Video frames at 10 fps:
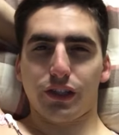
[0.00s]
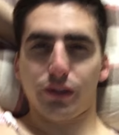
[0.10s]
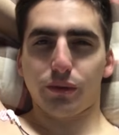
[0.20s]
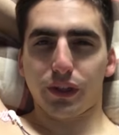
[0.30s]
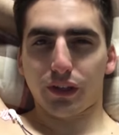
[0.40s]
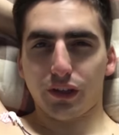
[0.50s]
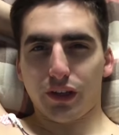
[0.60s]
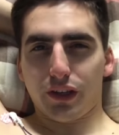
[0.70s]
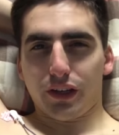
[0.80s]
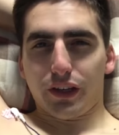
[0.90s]
doing,
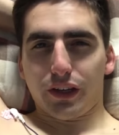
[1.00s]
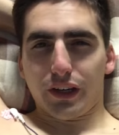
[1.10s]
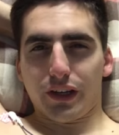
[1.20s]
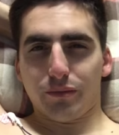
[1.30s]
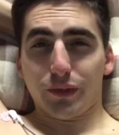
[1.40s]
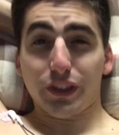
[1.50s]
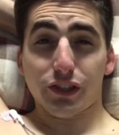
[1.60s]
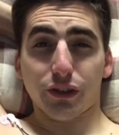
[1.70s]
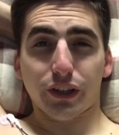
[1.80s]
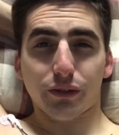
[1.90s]
at
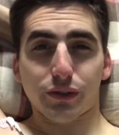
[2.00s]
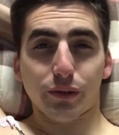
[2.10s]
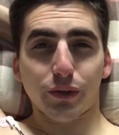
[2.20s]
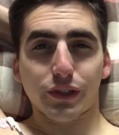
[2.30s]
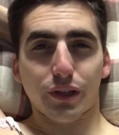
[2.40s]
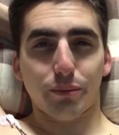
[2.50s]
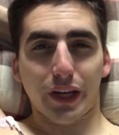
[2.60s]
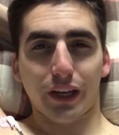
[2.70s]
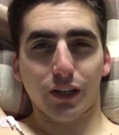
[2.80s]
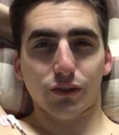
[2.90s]
least earlier it was doing most of the
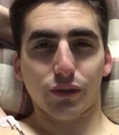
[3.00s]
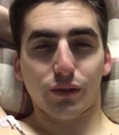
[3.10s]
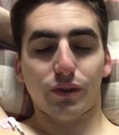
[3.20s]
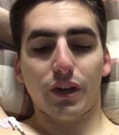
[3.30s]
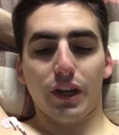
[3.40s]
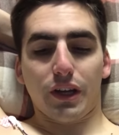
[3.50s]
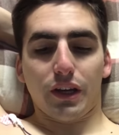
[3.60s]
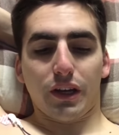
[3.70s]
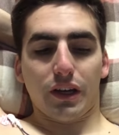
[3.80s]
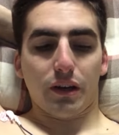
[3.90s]
pain control.
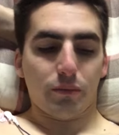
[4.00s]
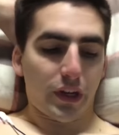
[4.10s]
I